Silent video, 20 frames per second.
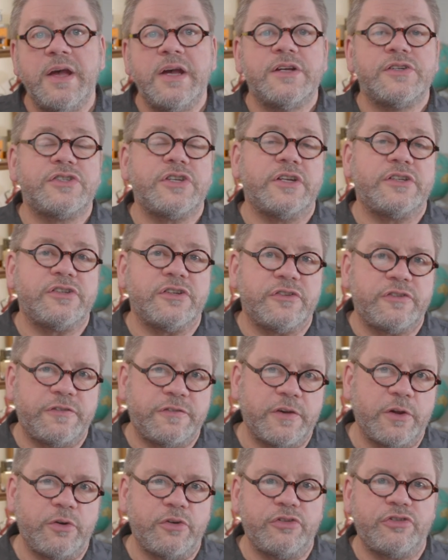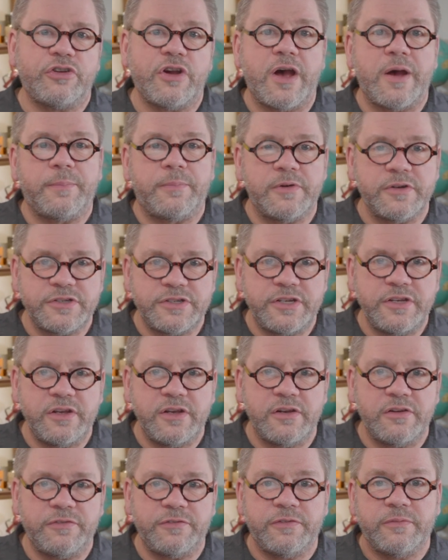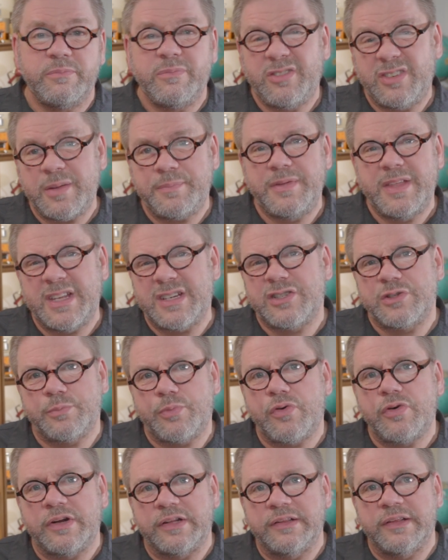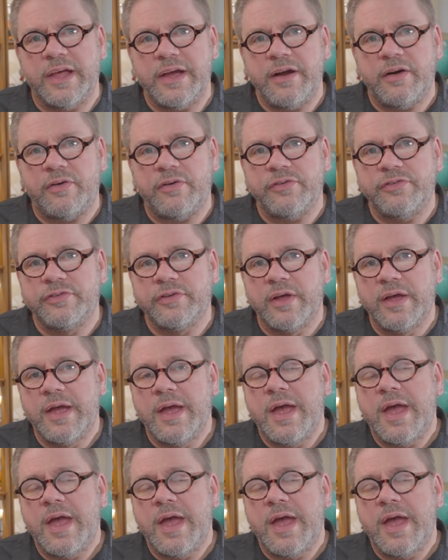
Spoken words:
such as Photoshop or TIFF, something that supported layers.